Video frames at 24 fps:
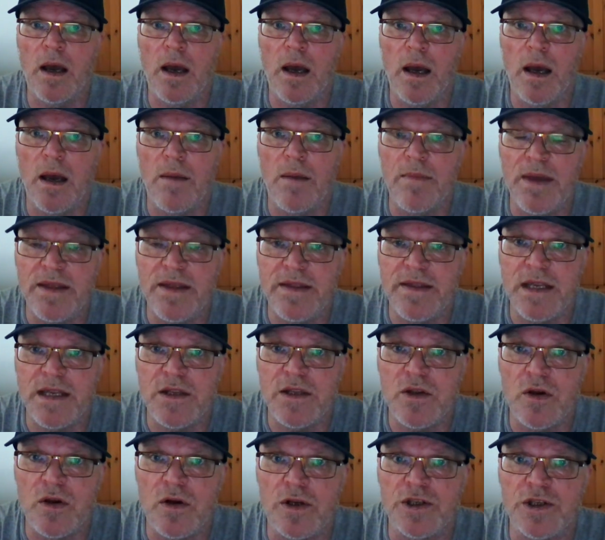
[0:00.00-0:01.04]
a
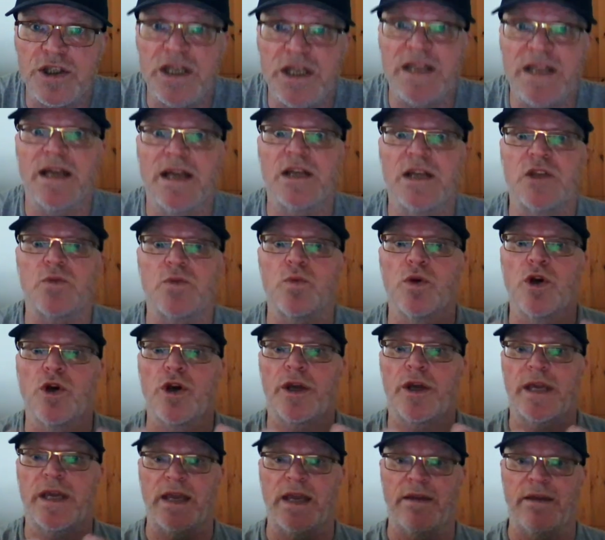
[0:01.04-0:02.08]
methodology that is
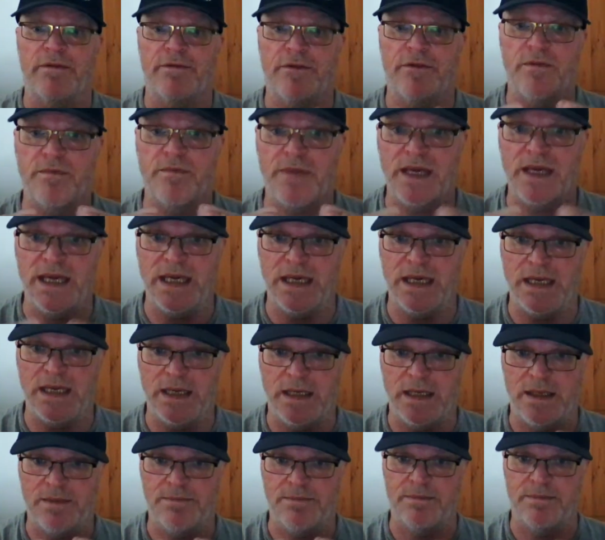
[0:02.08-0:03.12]
working for me.